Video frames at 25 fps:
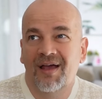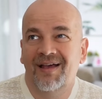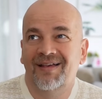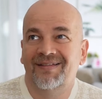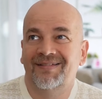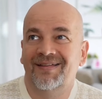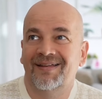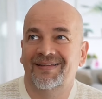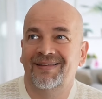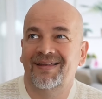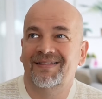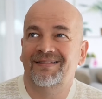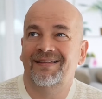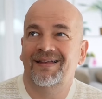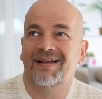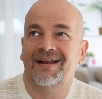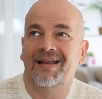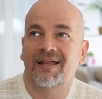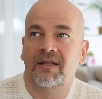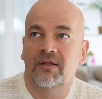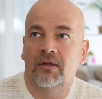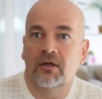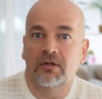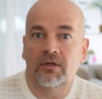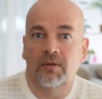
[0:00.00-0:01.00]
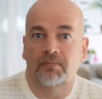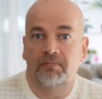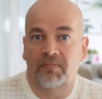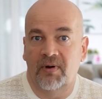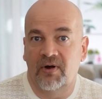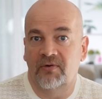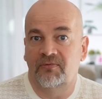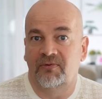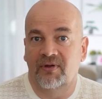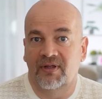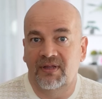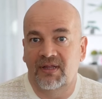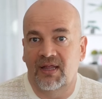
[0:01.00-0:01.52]
Statistically not the
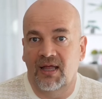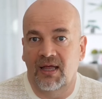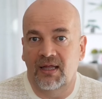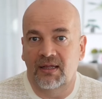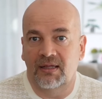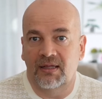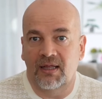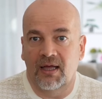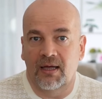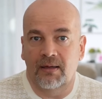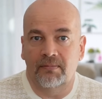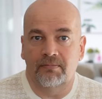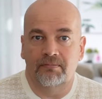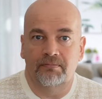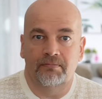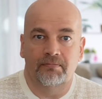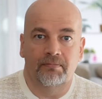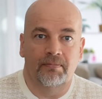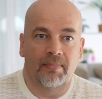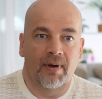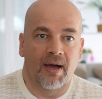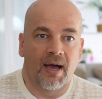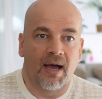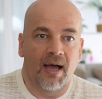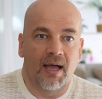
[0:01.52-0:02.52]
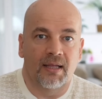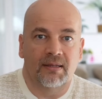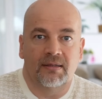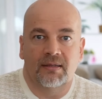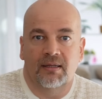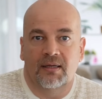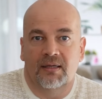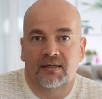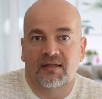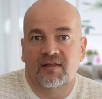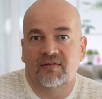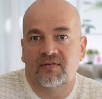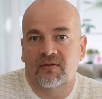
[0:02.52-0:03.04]
perfect data, but
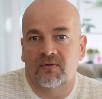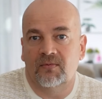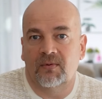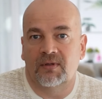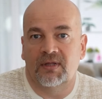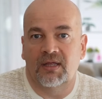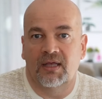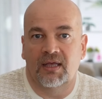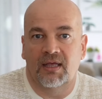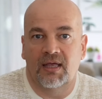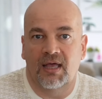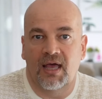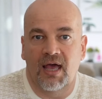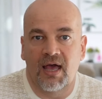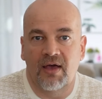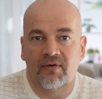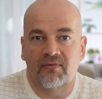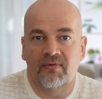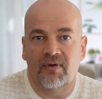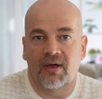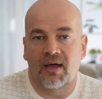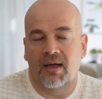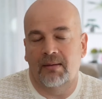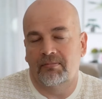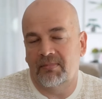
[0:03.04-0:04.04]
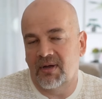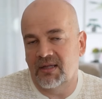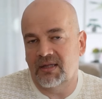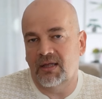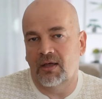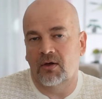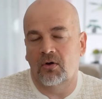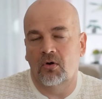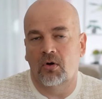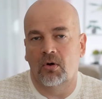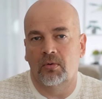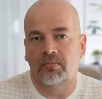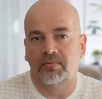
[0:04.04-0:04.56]
this is what I have, but I
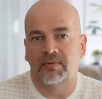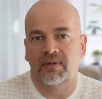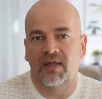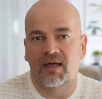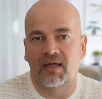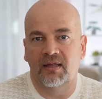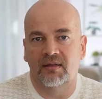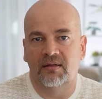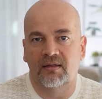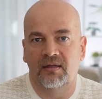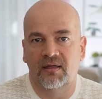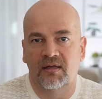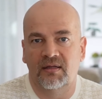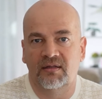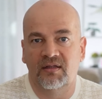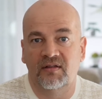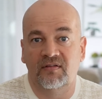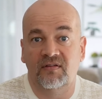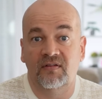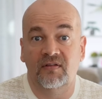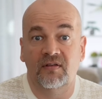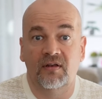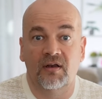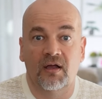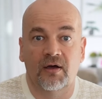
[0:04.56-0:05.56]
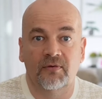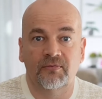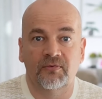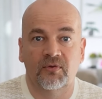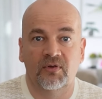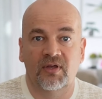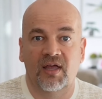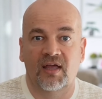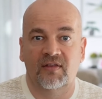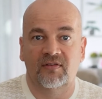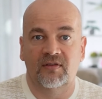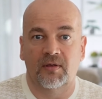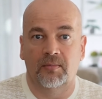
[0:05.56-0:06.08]
hope that this is enough to
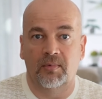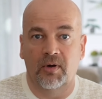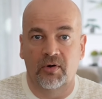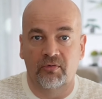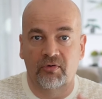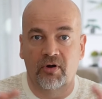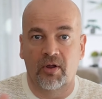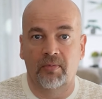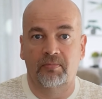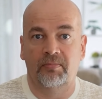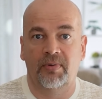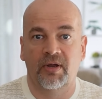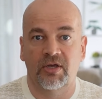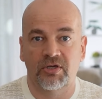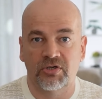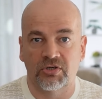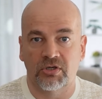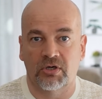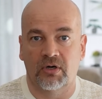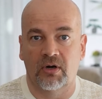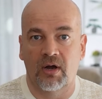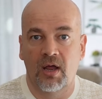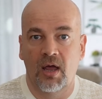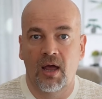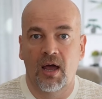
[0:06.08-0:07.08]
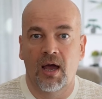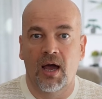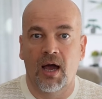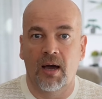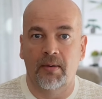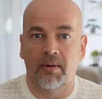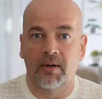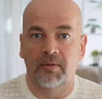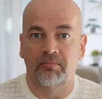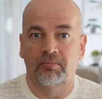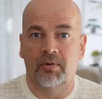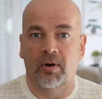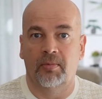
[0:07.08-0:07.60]
get some overall picture
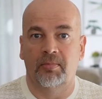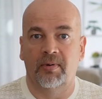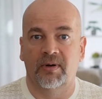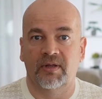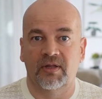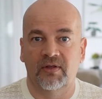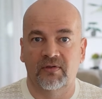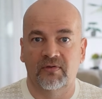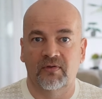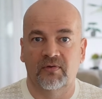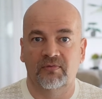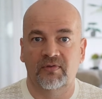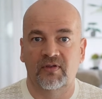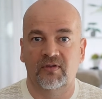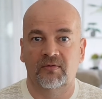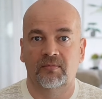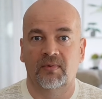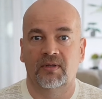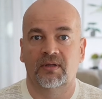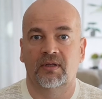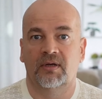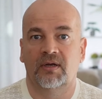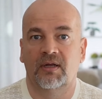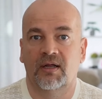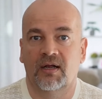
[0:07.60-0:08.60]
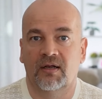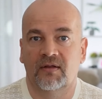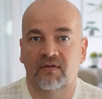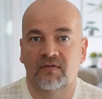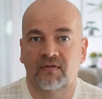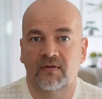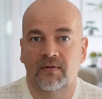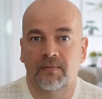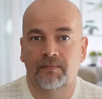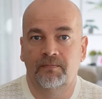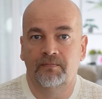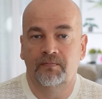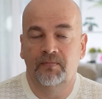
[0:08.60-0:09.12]
about properties of these materials.